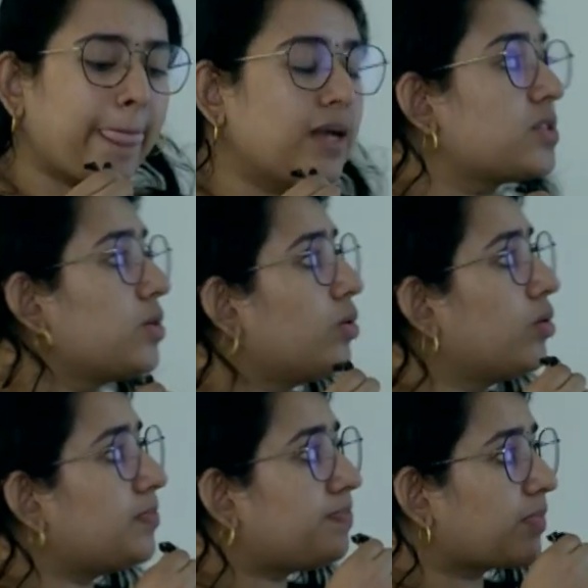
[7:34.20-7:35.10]

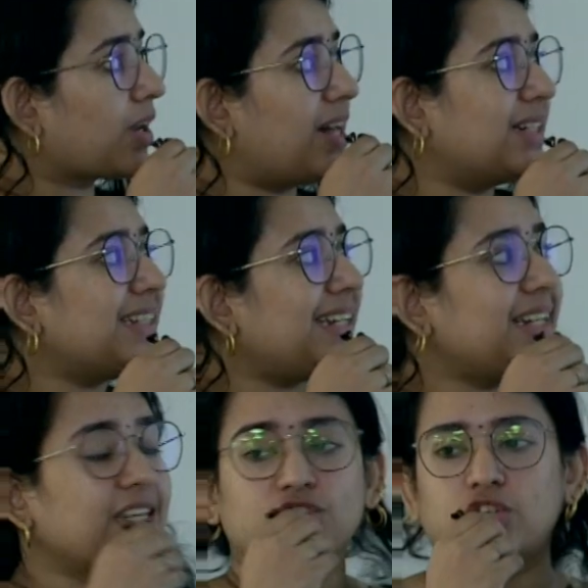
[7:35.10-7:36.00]
So currently,
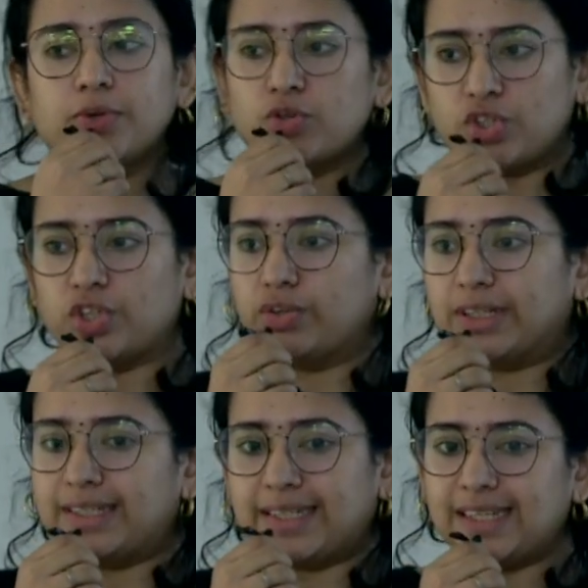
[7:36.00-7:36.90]
distribution
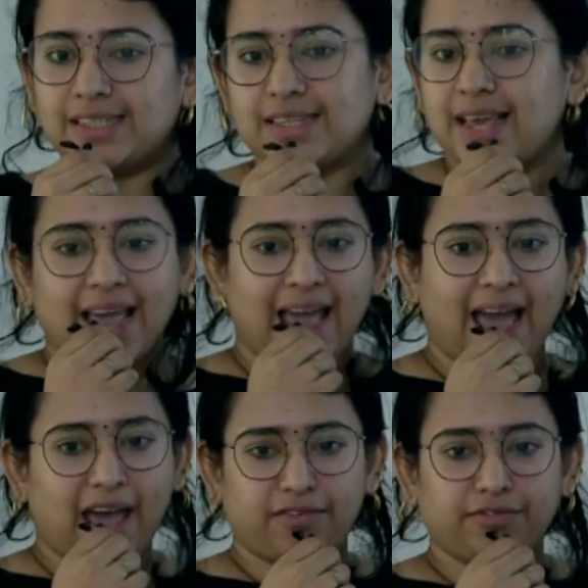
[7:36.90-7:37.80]
utilities
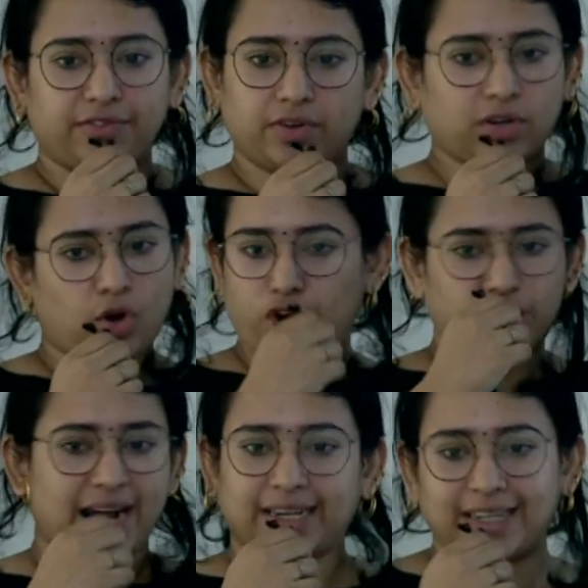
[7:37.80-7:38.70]
have
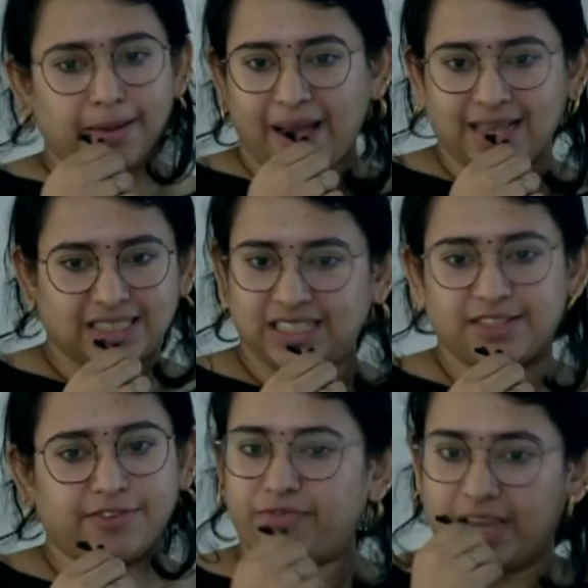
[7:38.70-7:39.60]
contracted
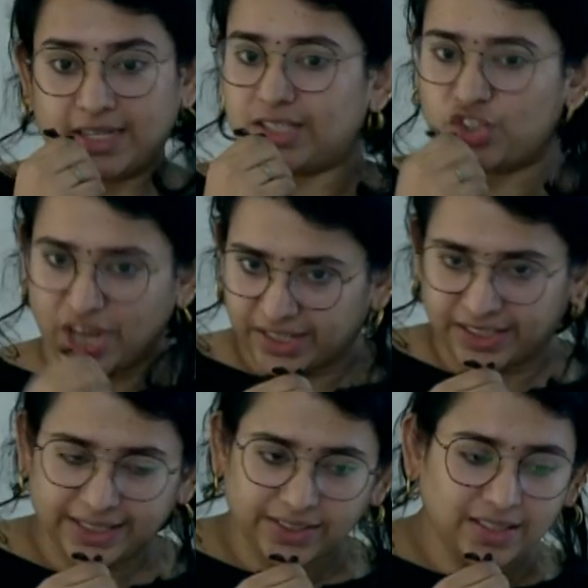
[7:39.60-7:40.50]
capacities from various
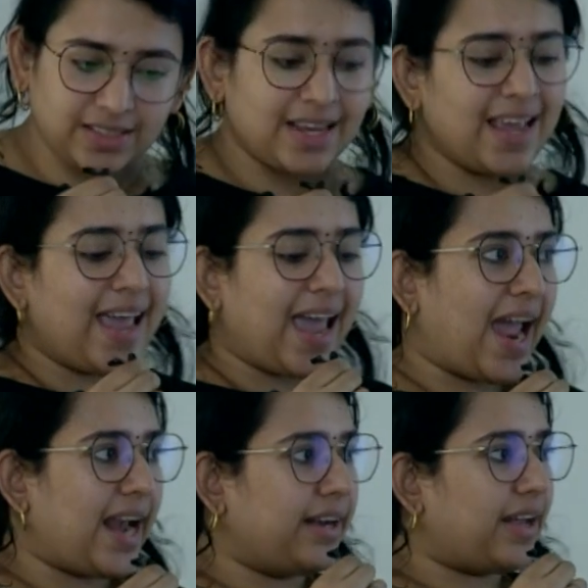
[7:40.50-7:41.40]
generators,
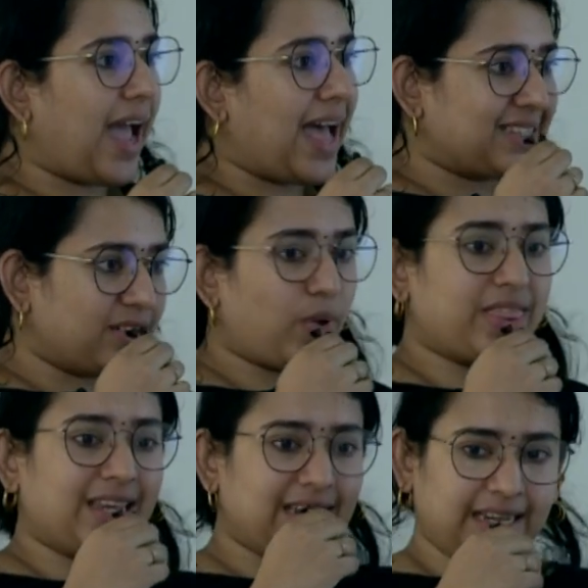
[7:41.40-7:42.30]
and as and when
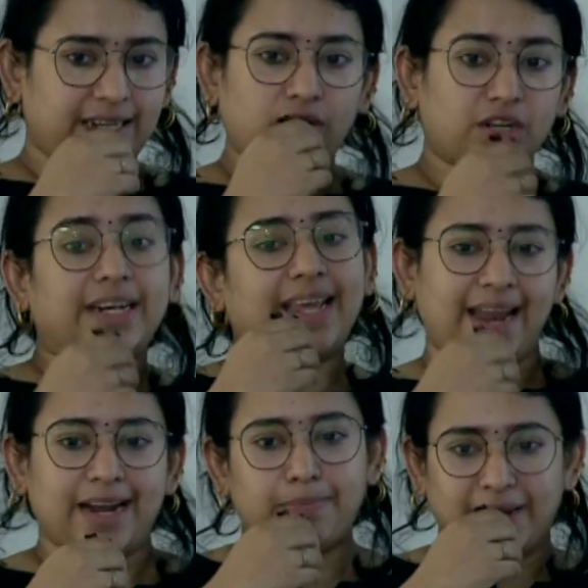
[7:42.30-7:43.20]
they need it on a
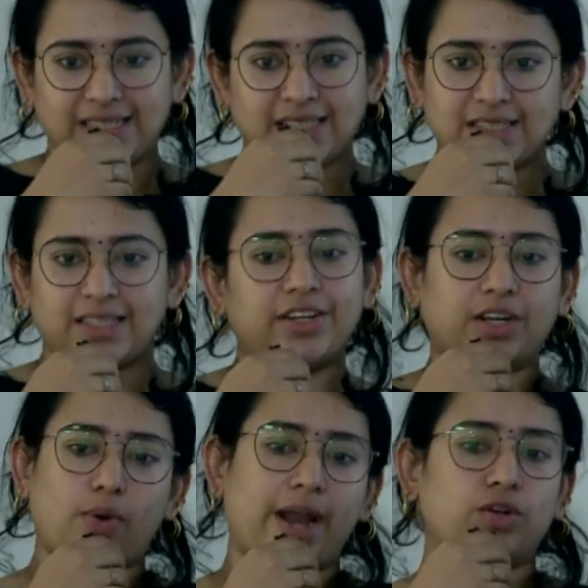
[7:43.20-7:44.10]
day-ahead basis, they're
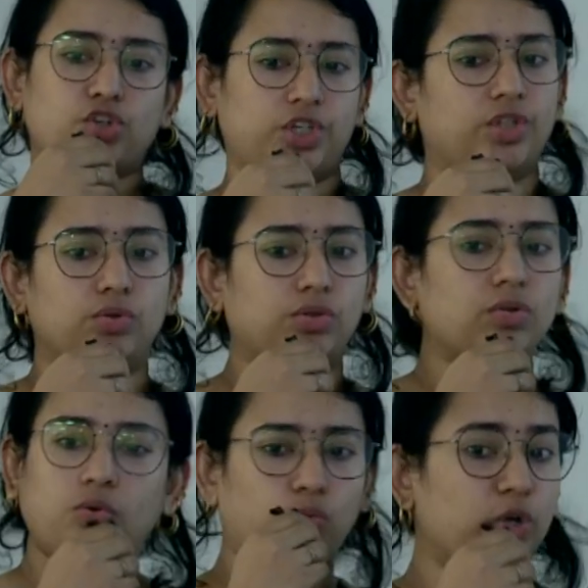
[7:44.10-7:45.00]
required to schedule
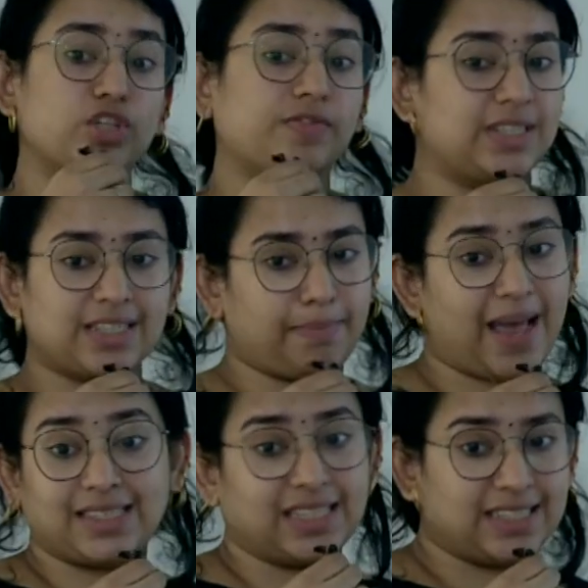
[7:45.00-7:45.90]
which of these
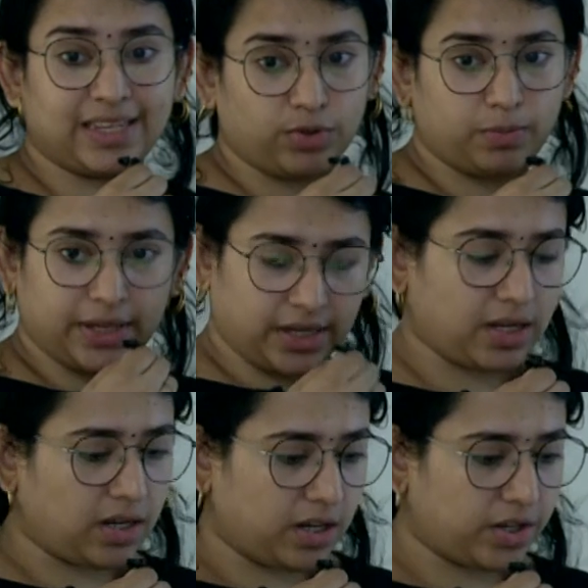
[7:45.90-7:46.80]
capacities they will be,
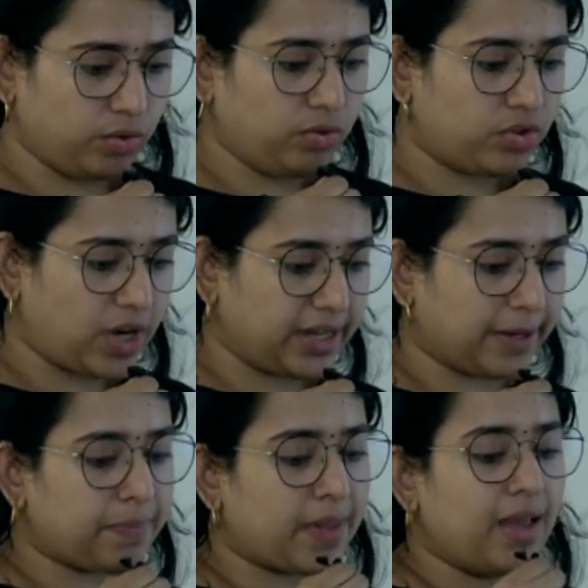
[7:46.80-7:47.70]
running.